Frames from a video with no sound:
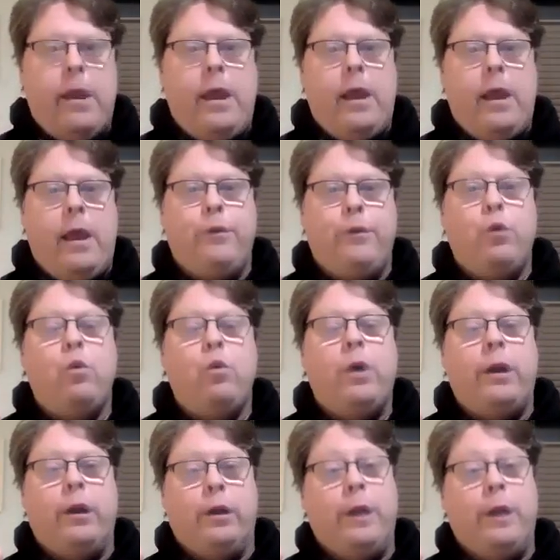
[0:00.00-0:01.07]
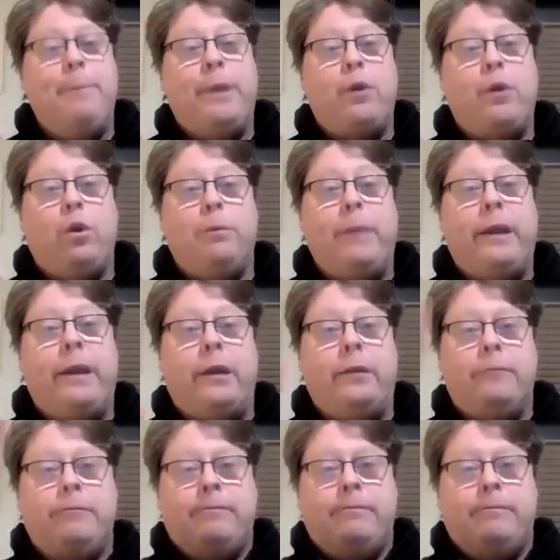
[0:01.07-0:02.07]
If you won an Olympic gold medal,